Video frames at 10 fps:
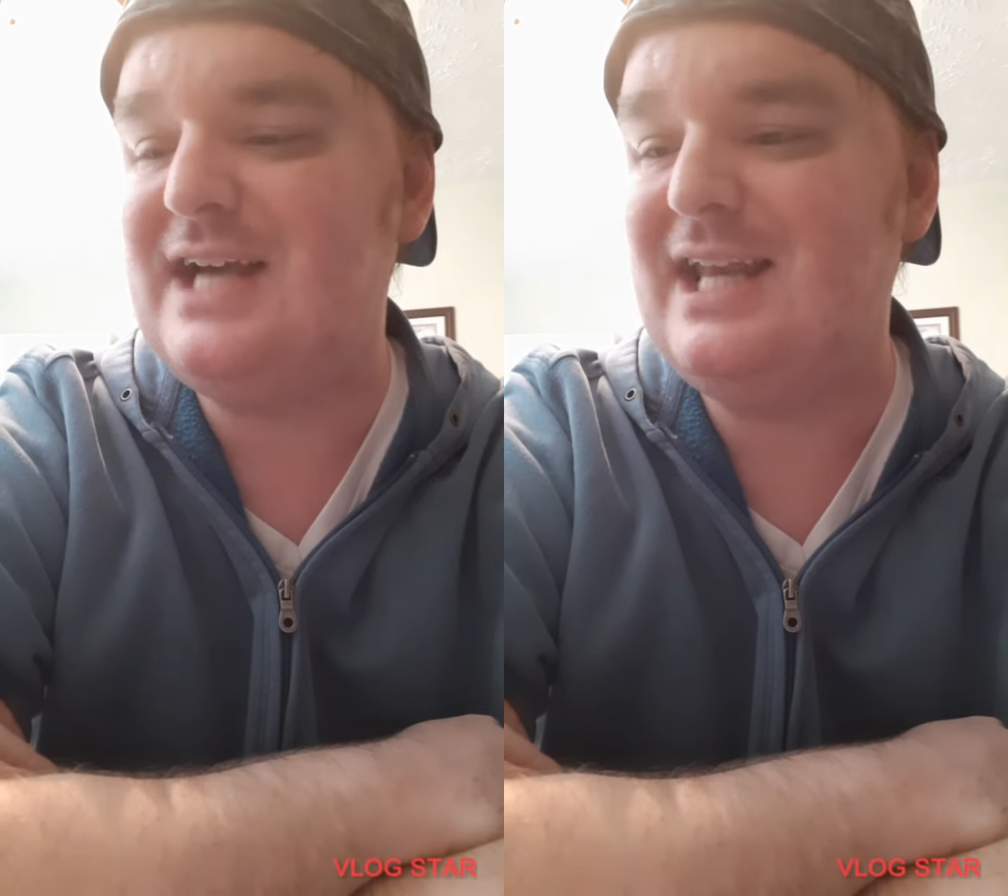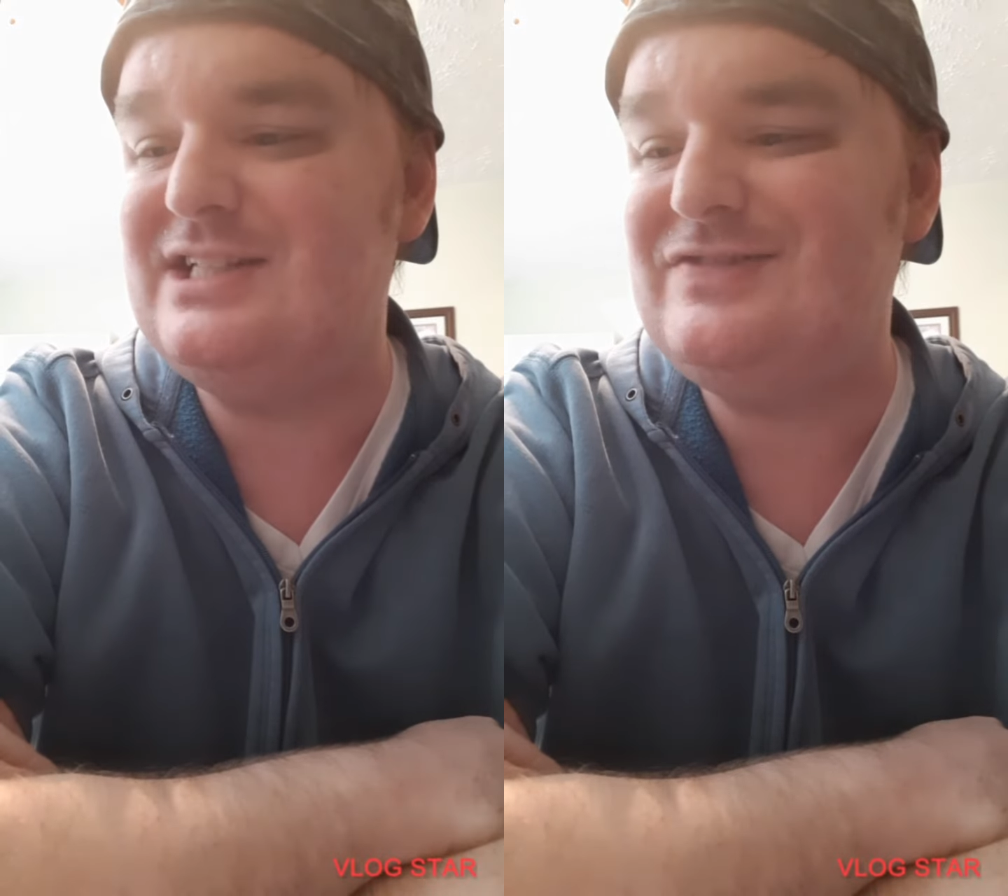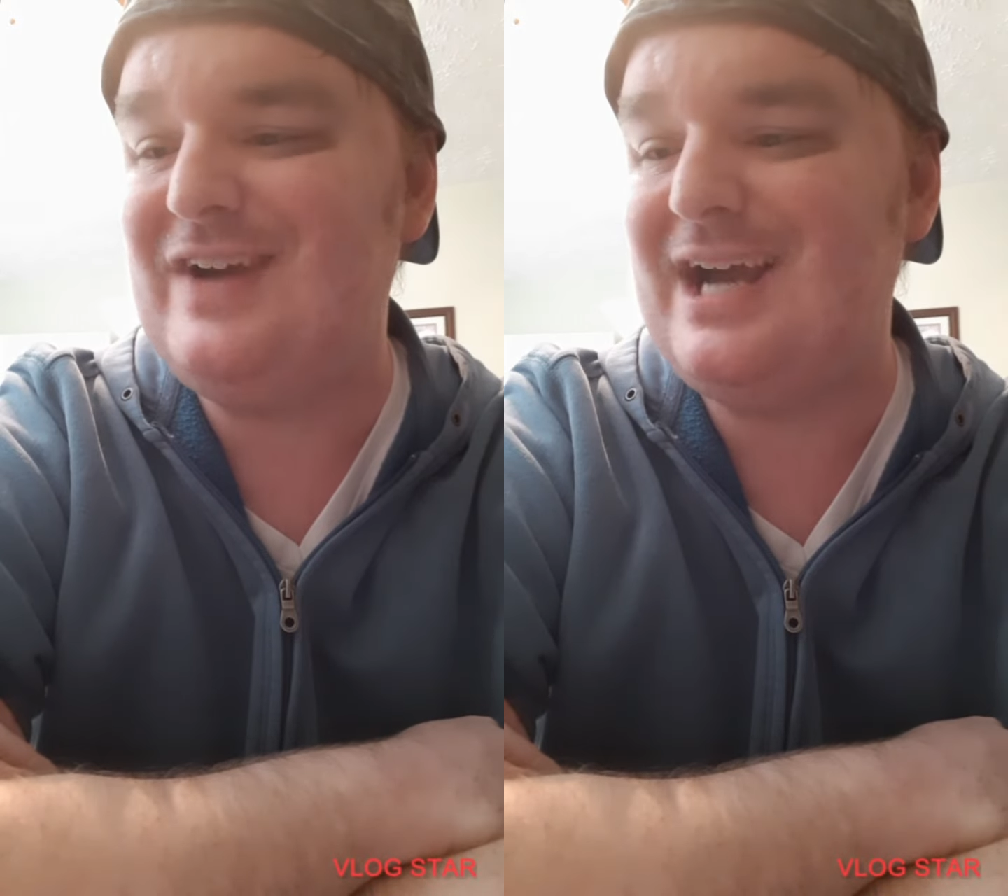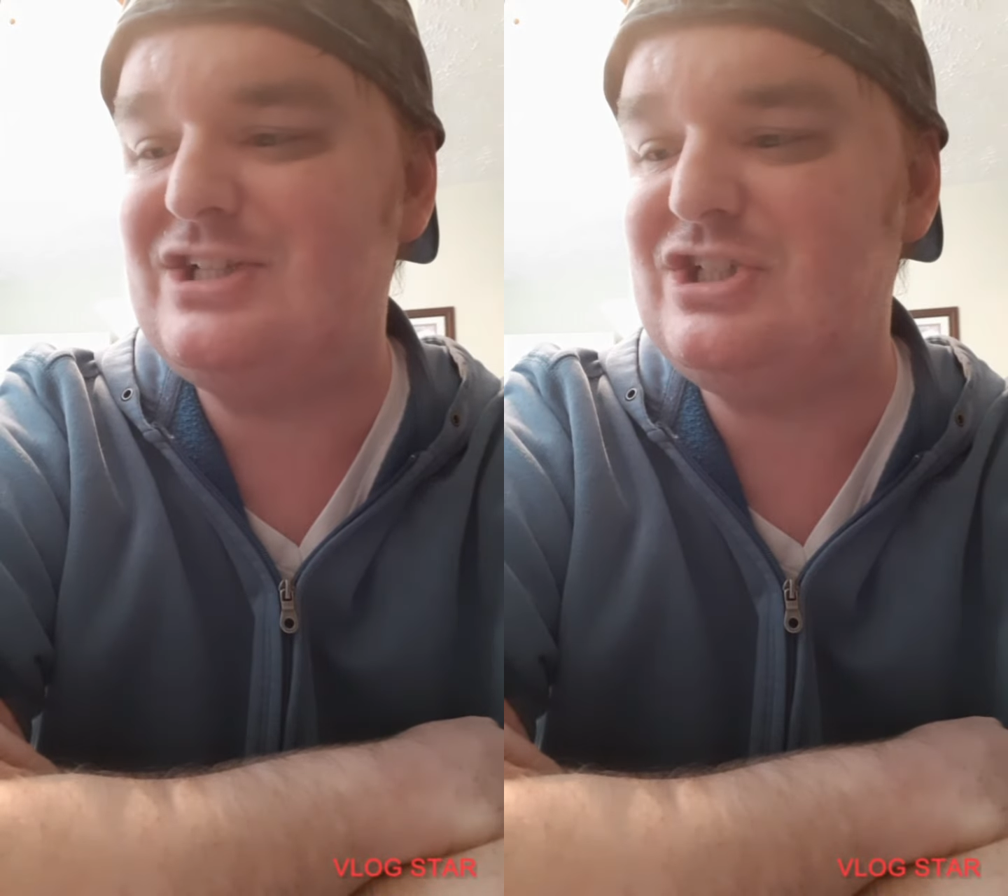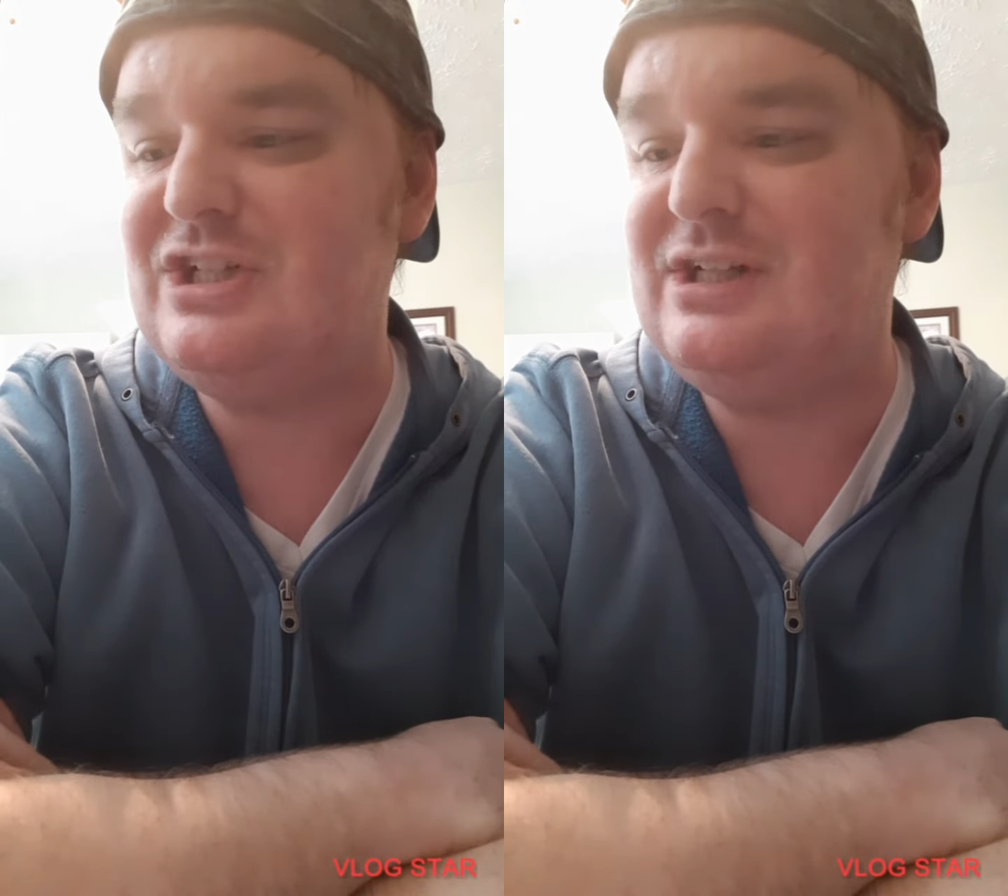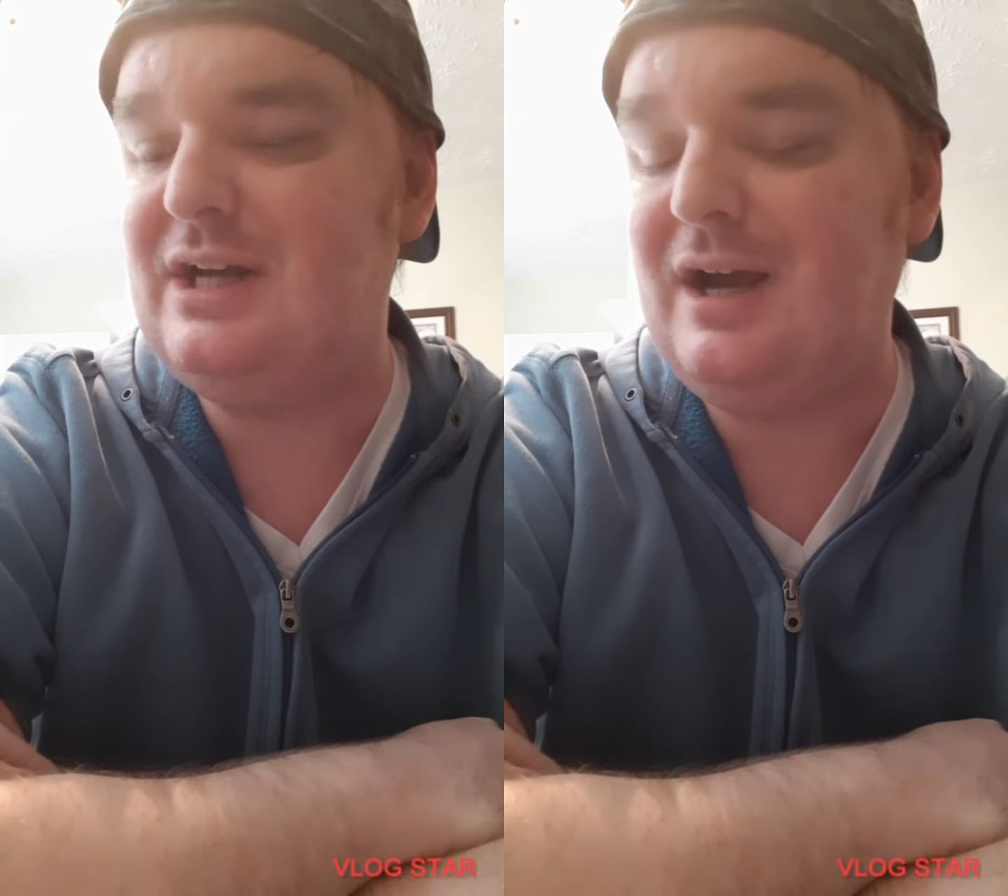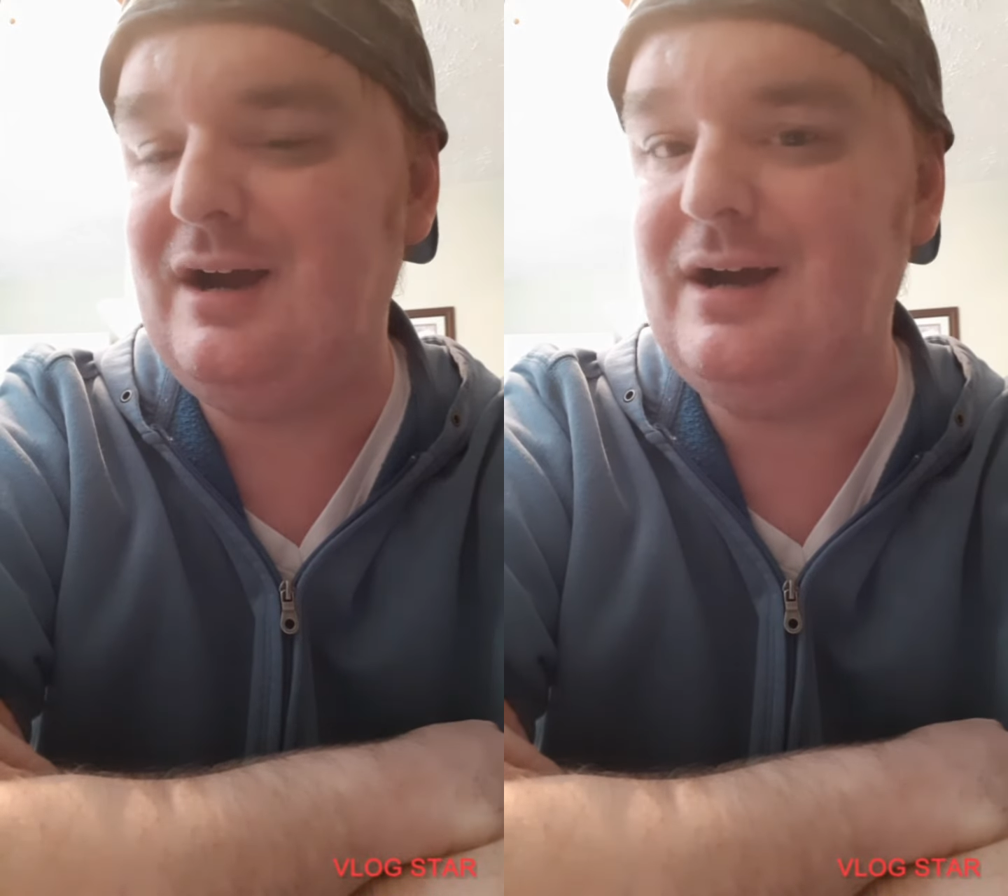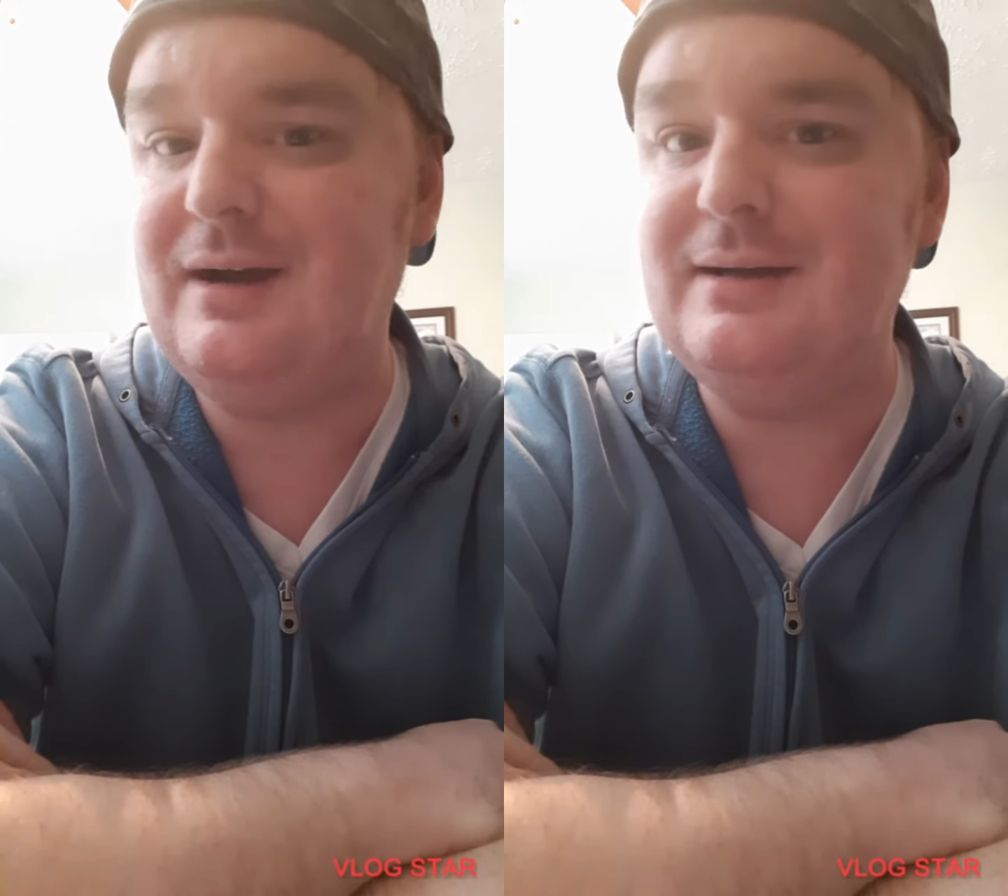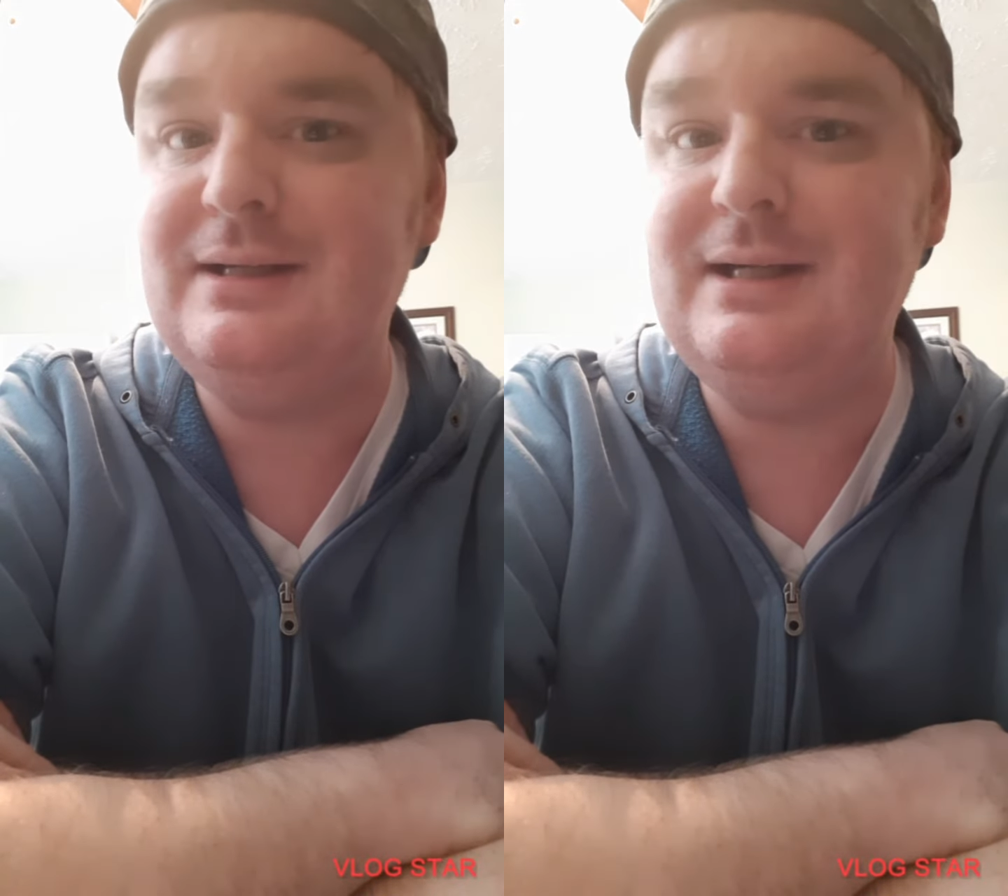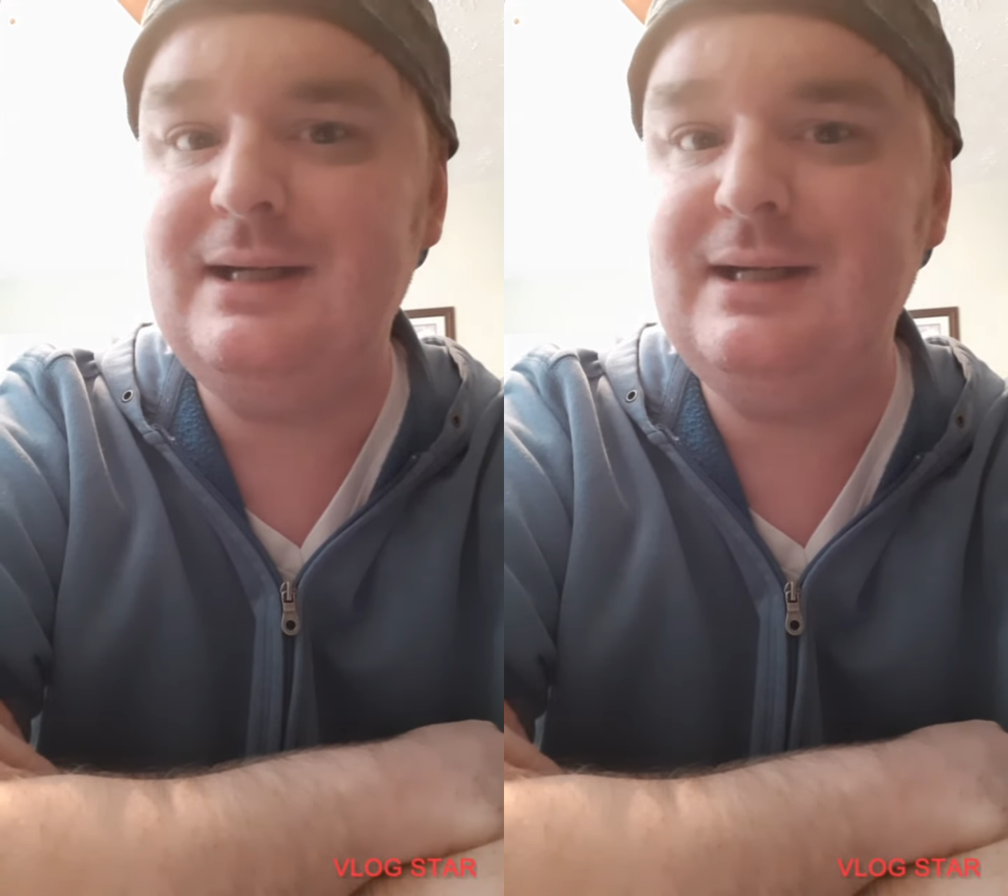satisfaction uh,